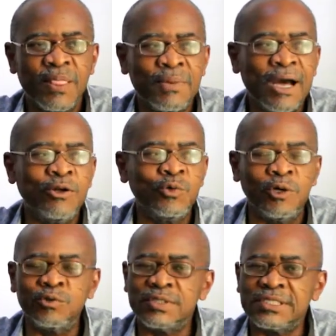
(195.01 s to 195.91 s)
But I would
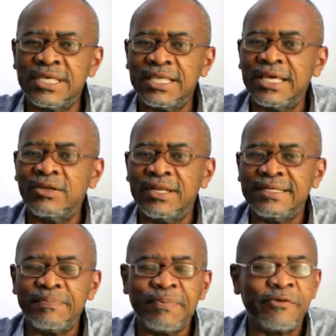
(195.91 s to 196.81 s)
want to say that on a
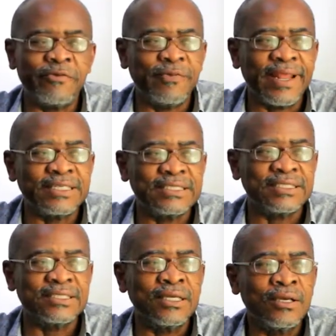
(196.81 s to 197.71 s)
deeper
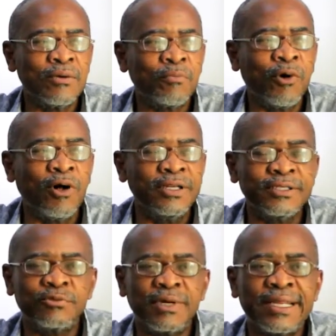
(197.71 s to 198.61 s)
reflection, Paul
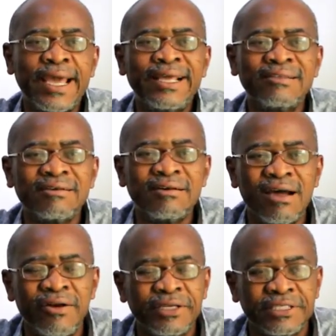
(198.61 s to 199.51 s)
is rather
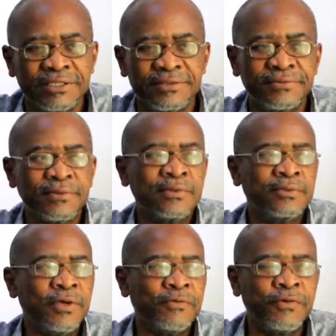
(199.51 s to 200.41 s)
encouraging
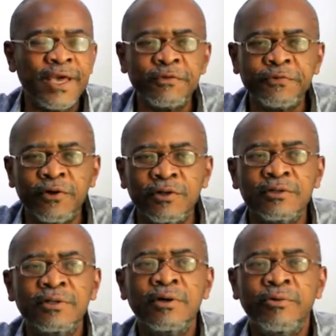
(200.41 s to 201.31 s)

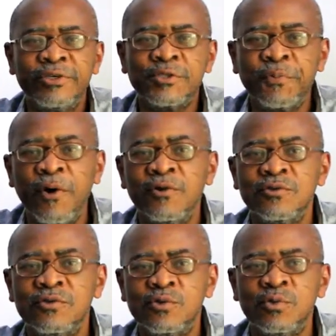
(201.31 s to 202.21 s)
faithful
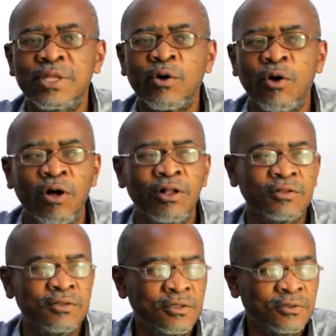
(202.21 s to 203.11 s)
response to the
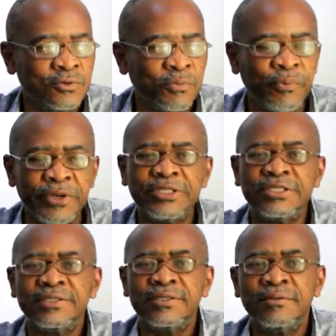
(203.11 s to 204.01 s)
call to
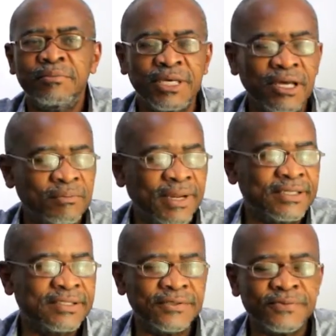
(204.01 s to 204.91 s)
preach. May God
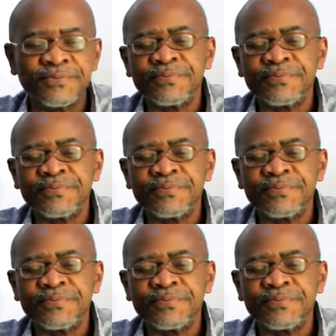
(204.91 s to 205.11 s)
bless you.